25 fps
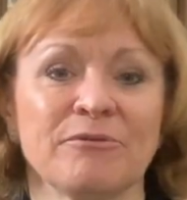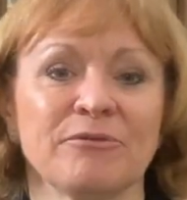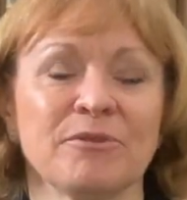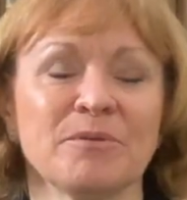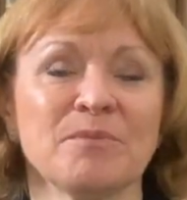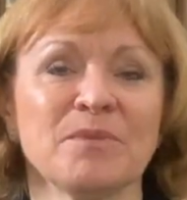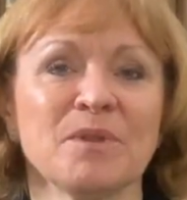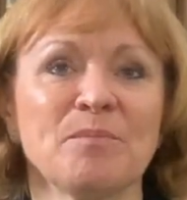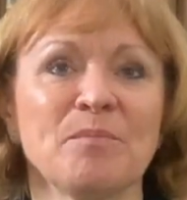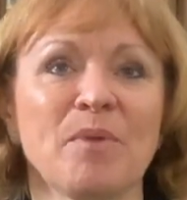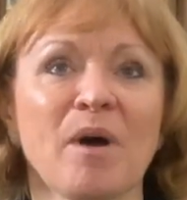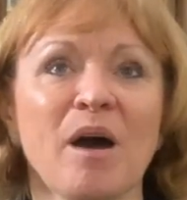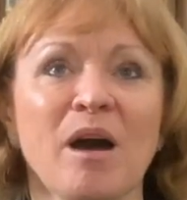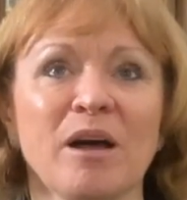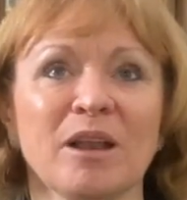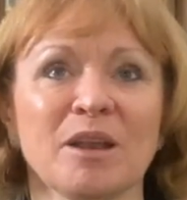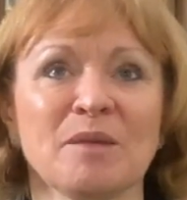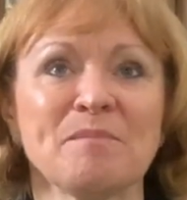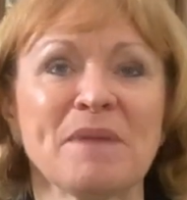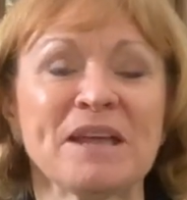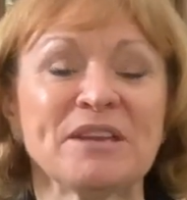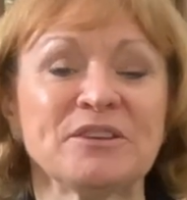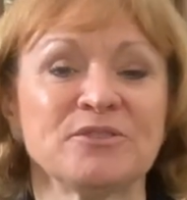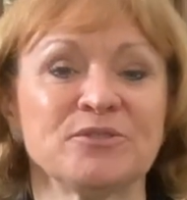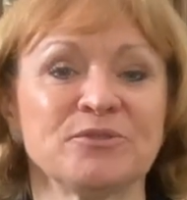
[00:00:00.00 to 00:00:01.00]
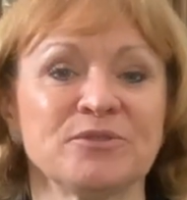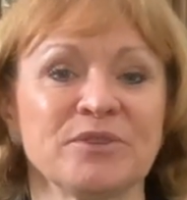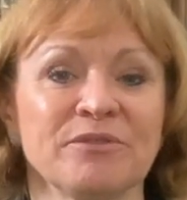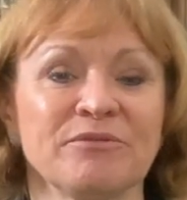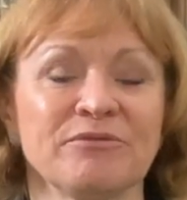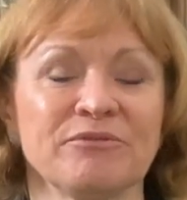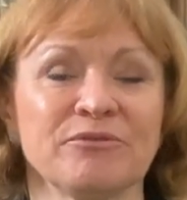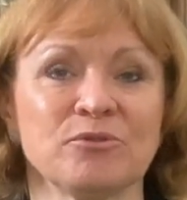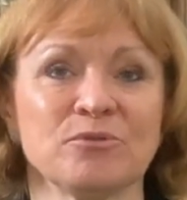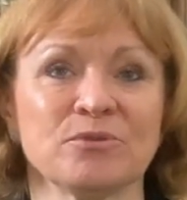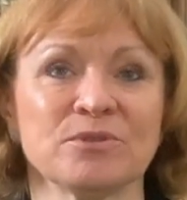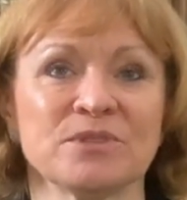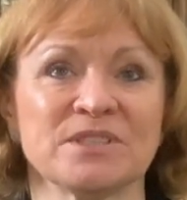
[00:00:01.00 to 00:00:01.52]
from the parliamentary
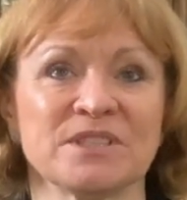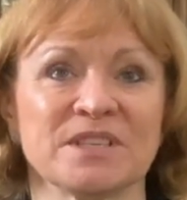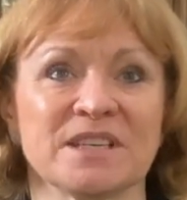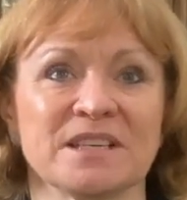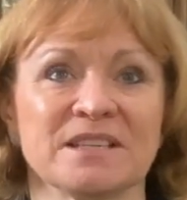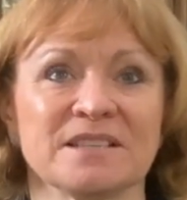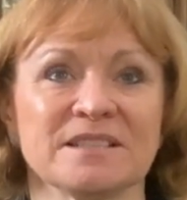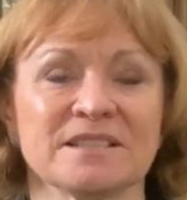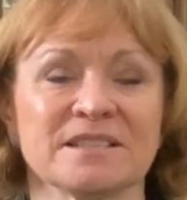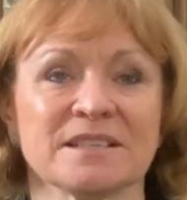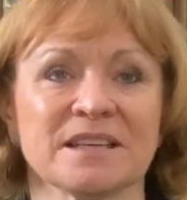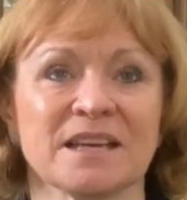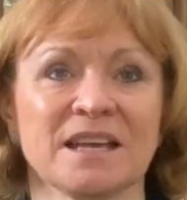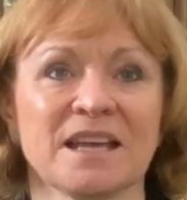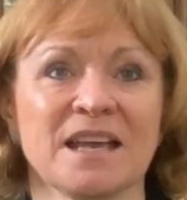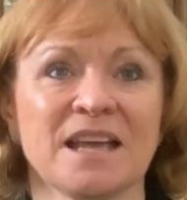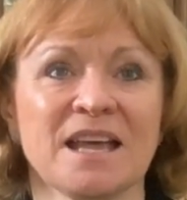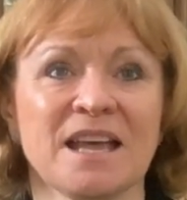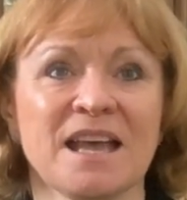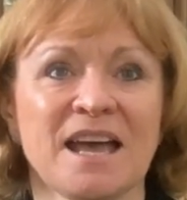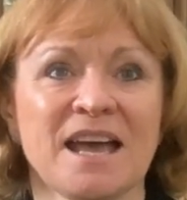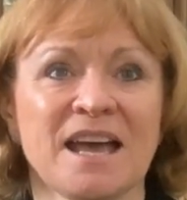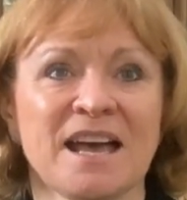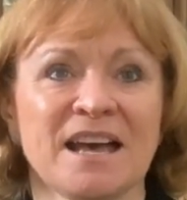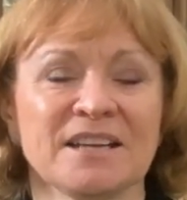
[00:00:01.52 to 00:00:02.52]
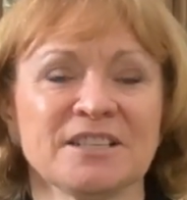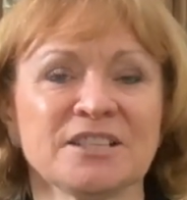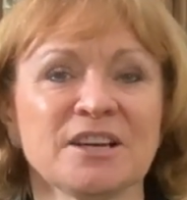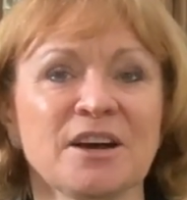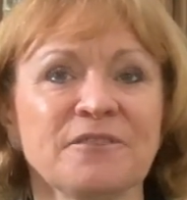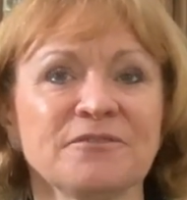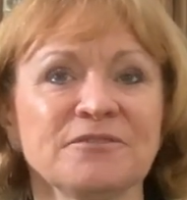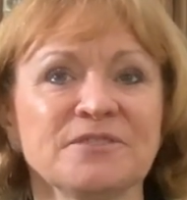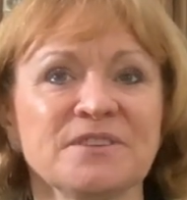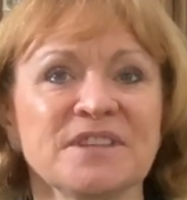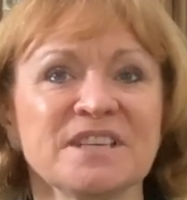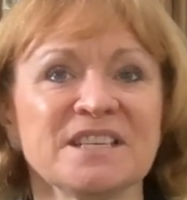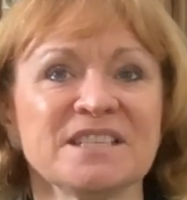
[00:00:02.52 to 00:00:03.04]
forces. And
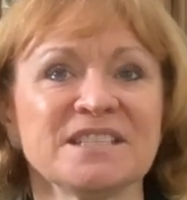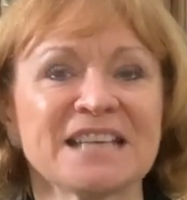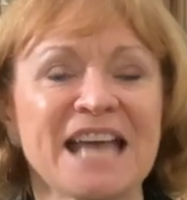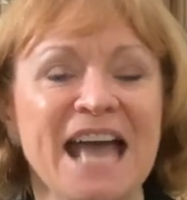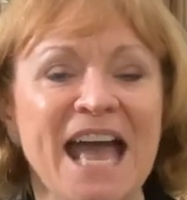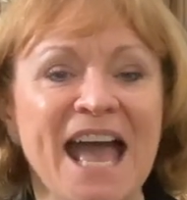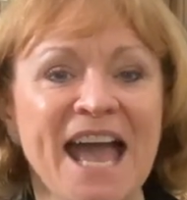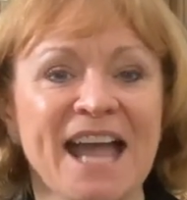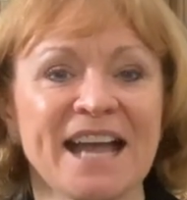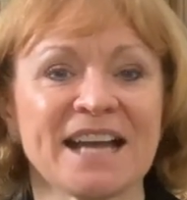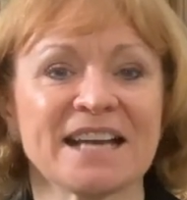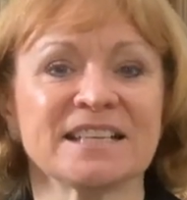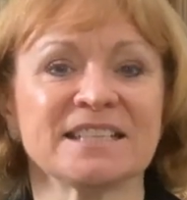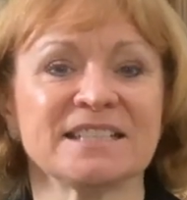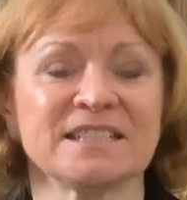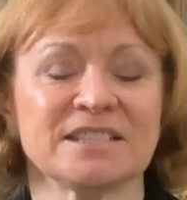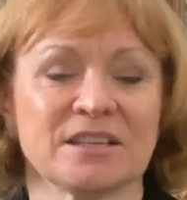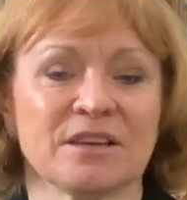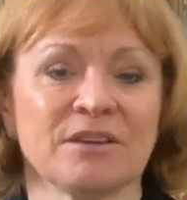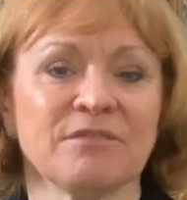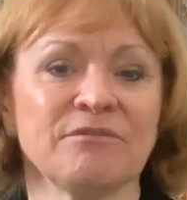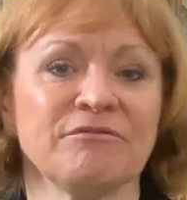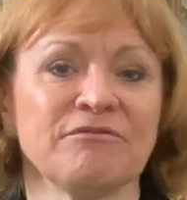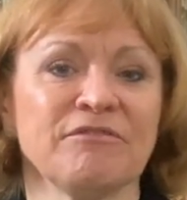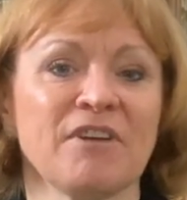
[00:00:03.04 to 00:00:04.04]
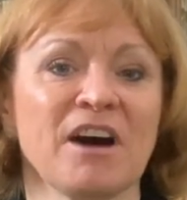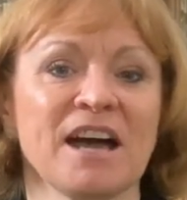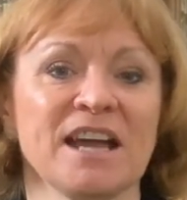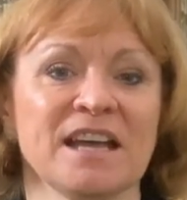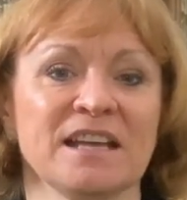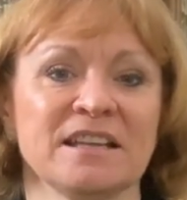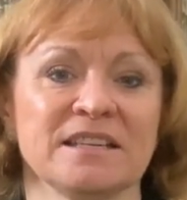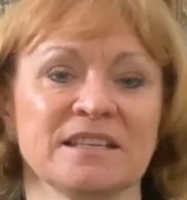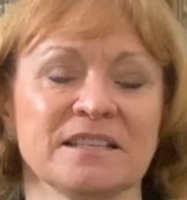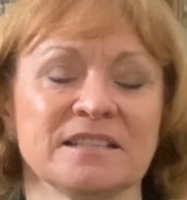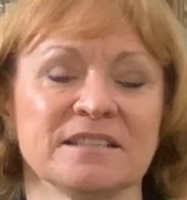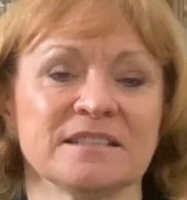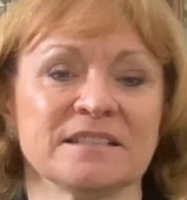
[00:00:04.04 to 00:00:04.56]
after this act of
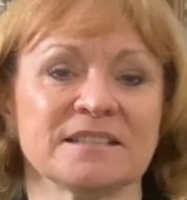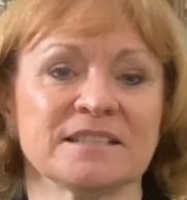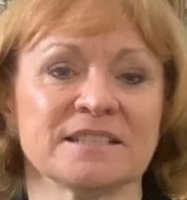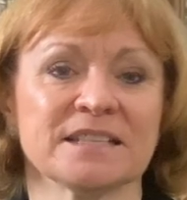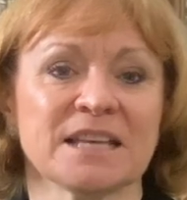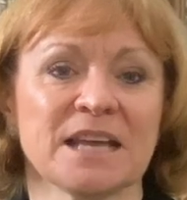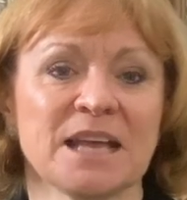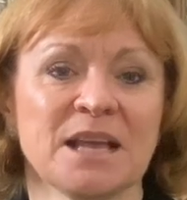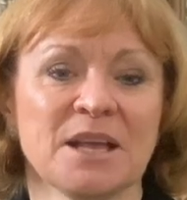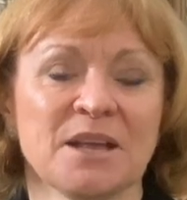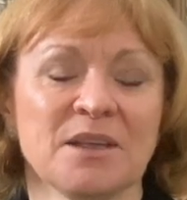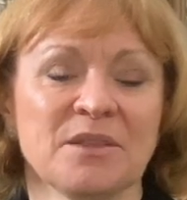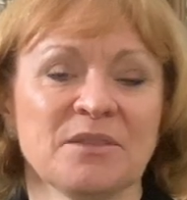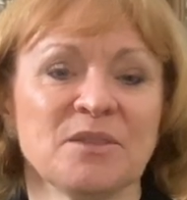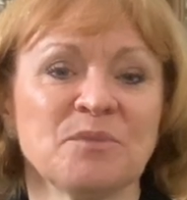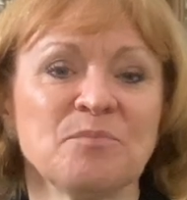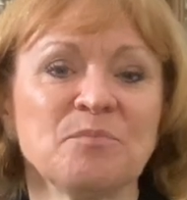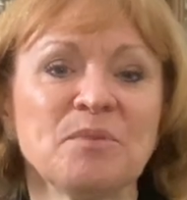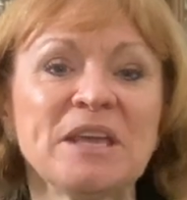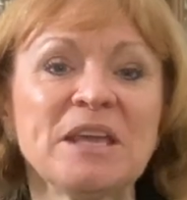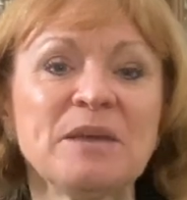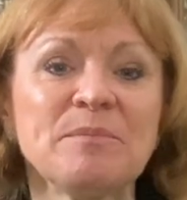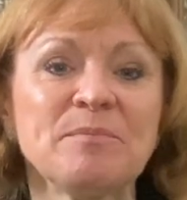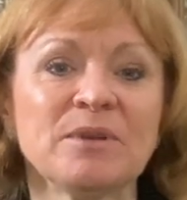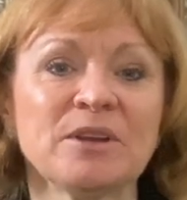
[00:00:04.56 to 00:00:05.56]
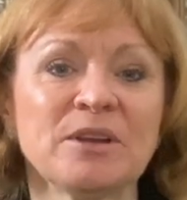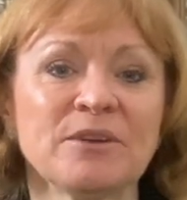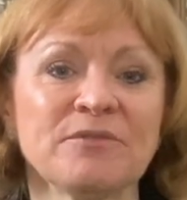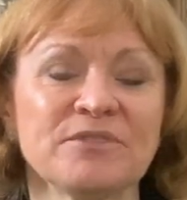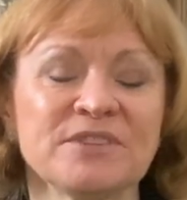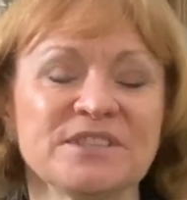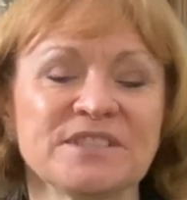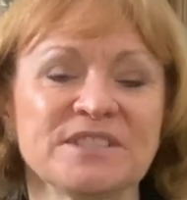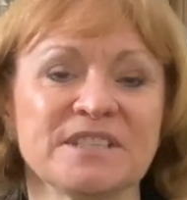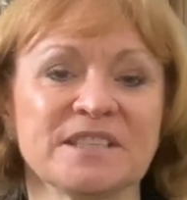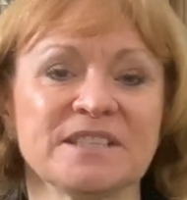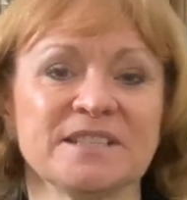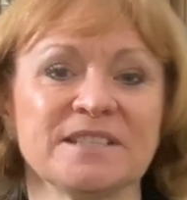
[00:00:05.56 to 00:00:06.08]
violence, the people of
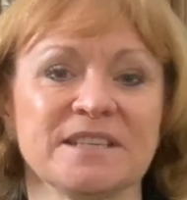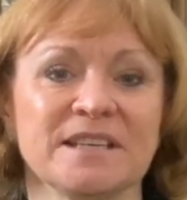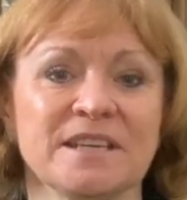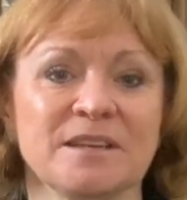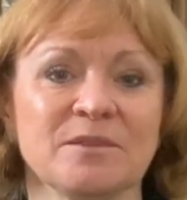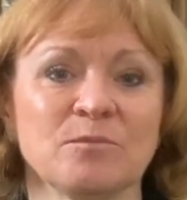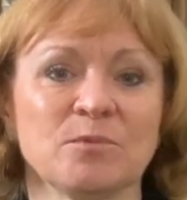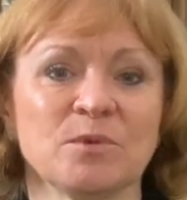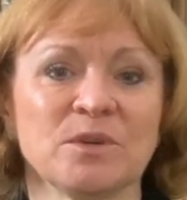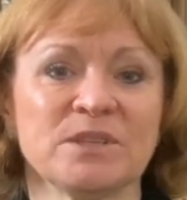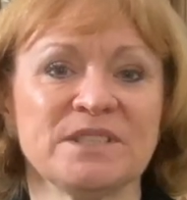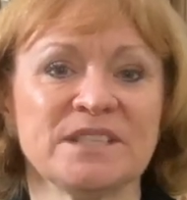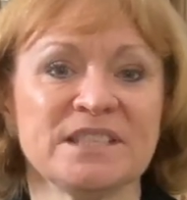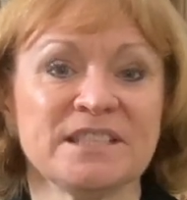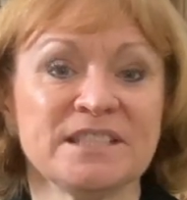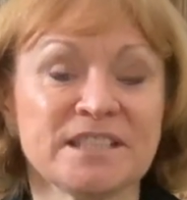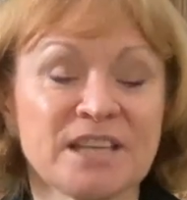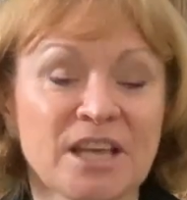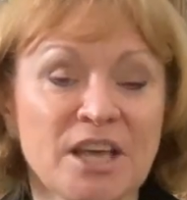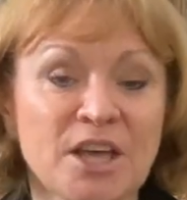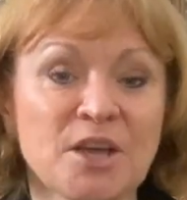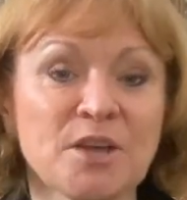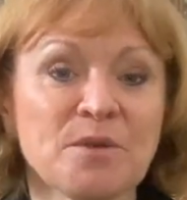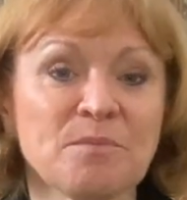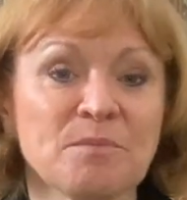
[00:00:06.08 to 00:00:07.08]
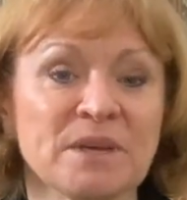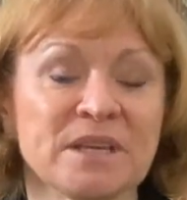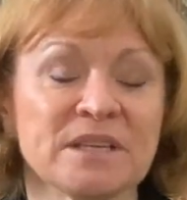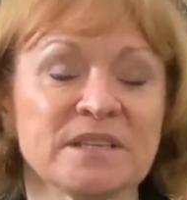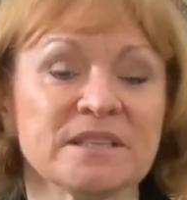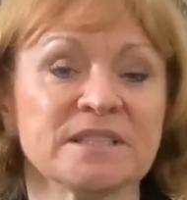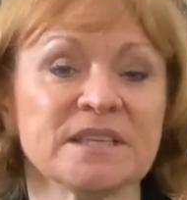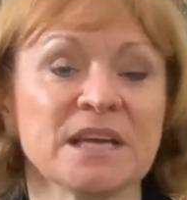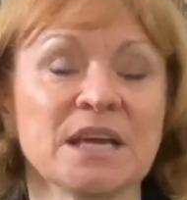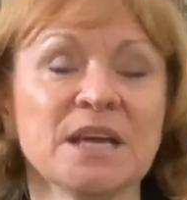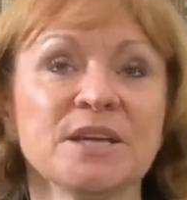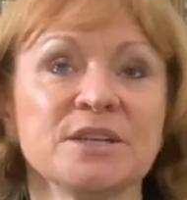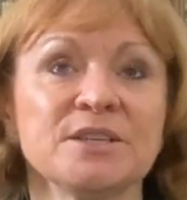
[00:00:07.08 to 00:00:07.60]
the city were
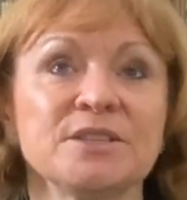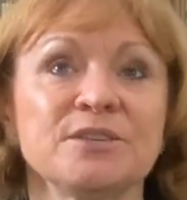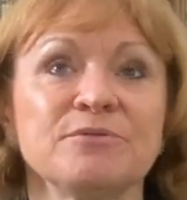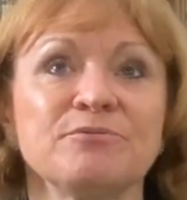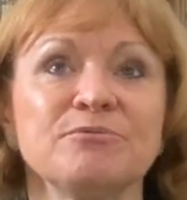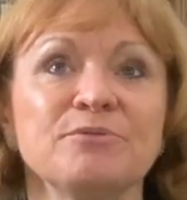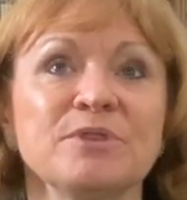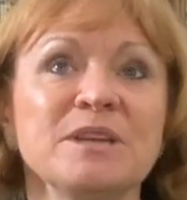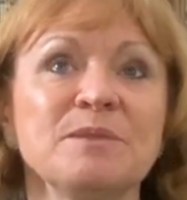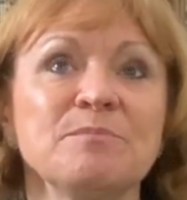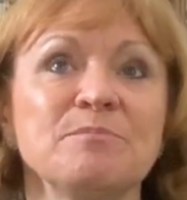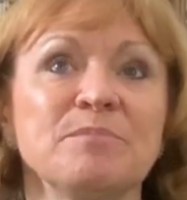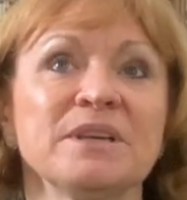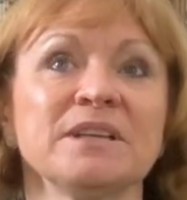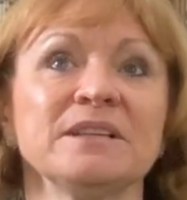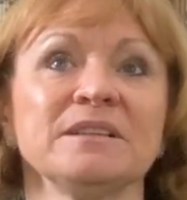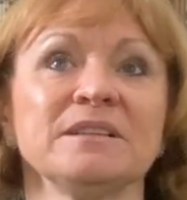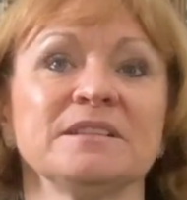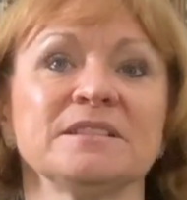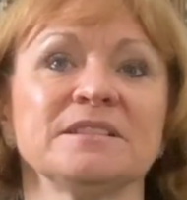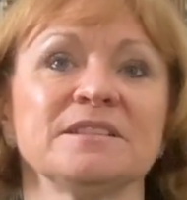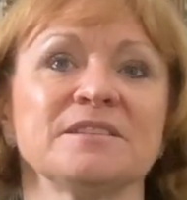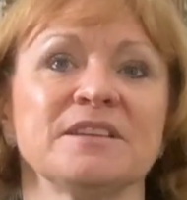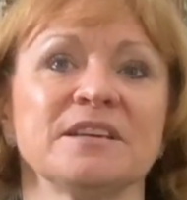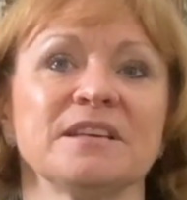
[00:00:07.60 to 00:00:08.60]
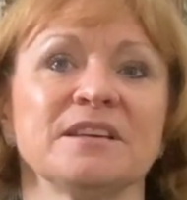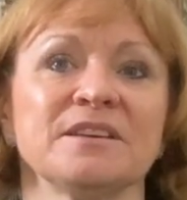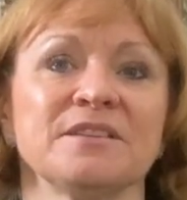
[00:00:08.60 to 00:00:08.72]
determined to rebuild the